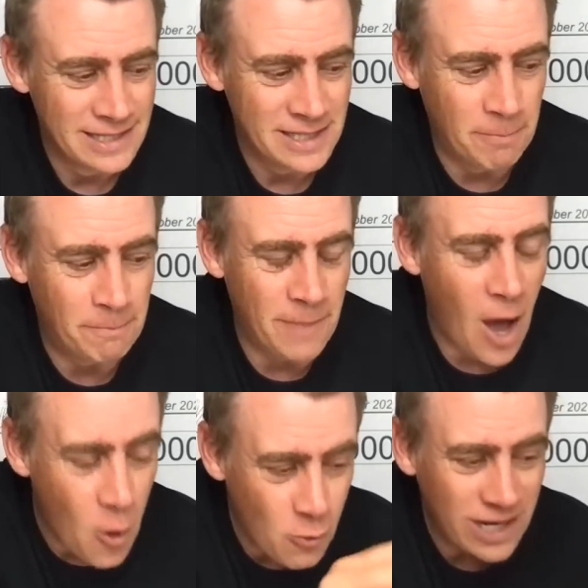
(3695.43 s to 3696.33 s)
the
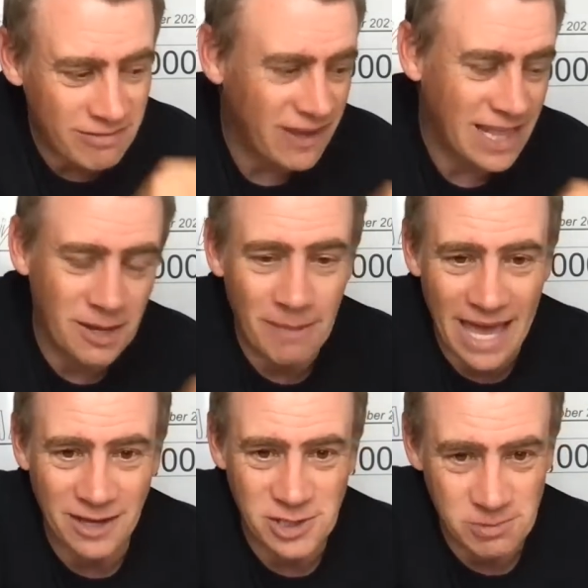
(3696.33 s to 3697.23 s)
only thing that
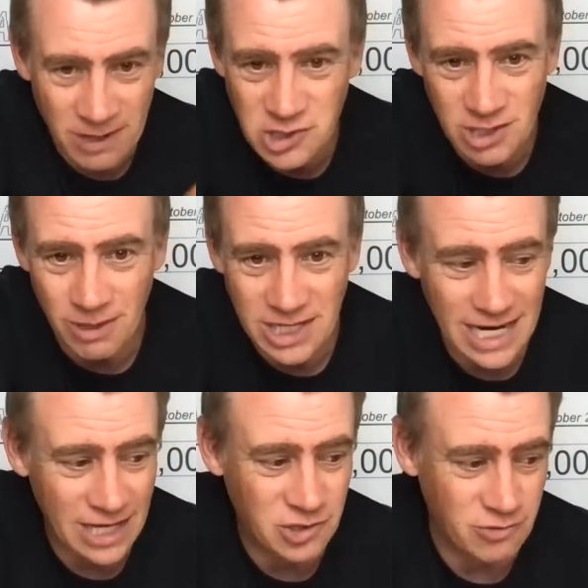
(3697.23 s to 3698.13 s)
matters, especially when you're
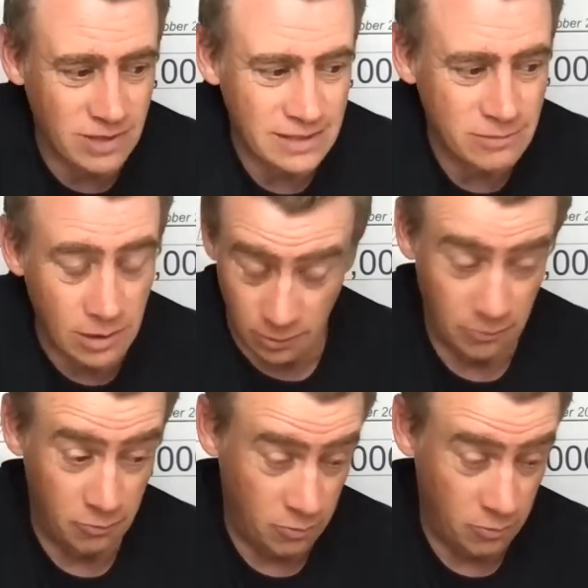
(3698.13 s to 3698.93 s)
ledgering, well,